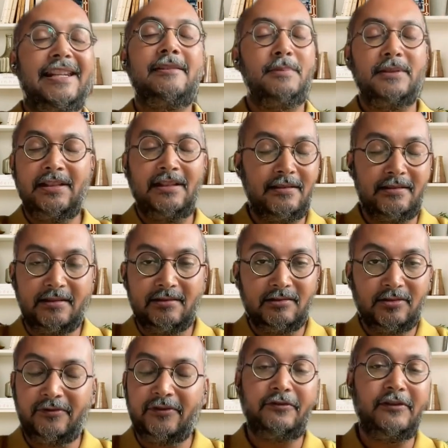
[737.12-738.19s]
10%
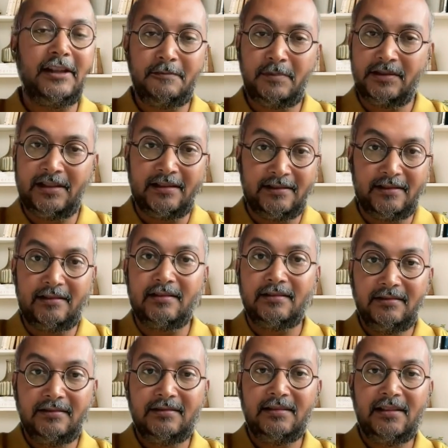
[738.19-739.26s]
returns or 15% returns